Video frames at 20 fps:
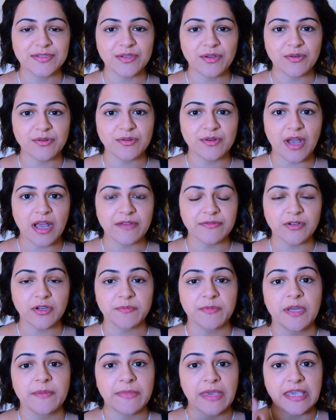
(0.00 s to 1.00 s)
so I've got
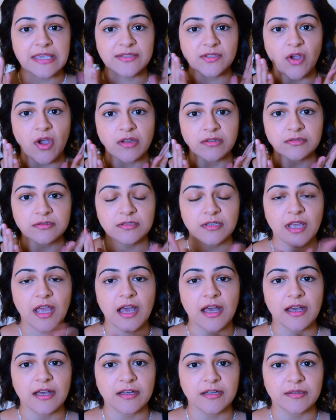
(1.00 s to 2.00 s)
my base on.
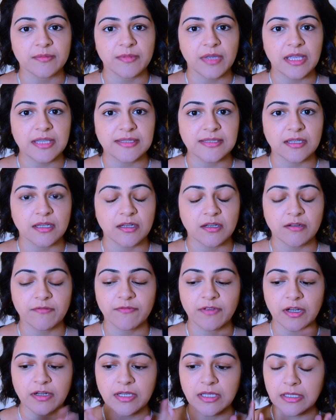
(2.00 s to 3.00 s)
It's a
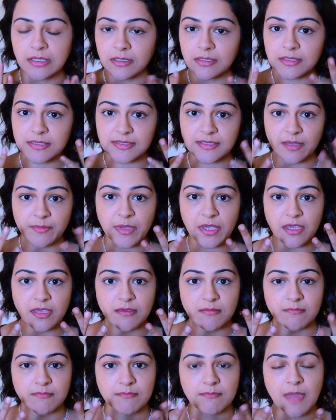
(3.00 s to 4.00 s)
very
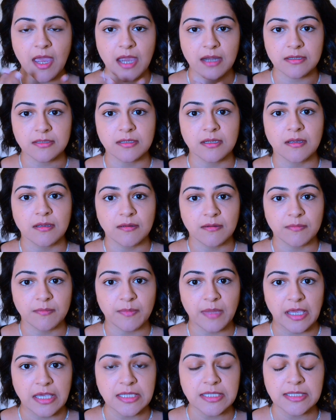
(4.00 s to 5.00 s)
semi-matte
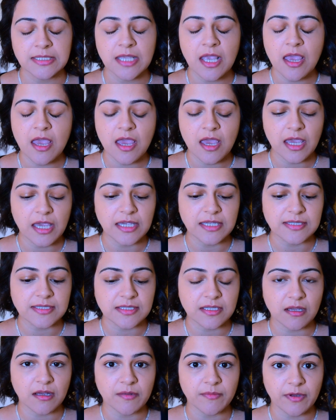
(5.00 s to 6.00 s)
base.
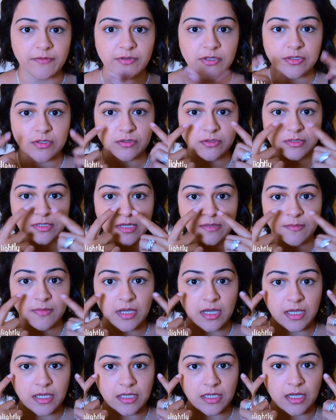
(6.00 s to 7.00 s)
I've also done
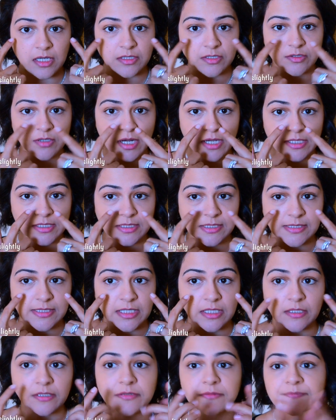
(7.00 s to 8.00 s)
my under eye
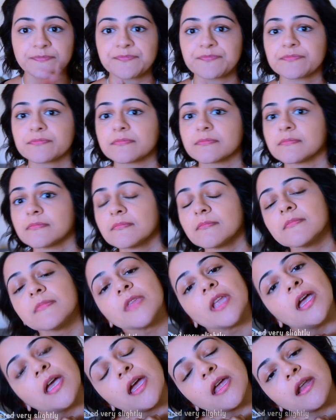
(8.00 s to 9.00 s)
concealer,
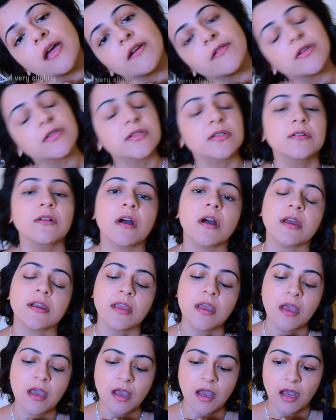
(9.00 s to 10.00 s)
and I've also got
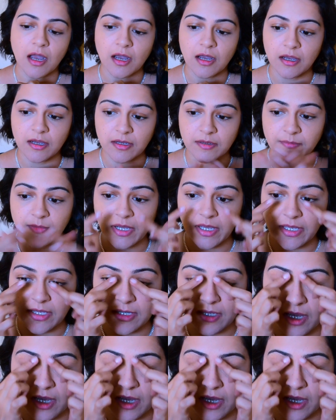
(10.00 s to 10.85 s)
my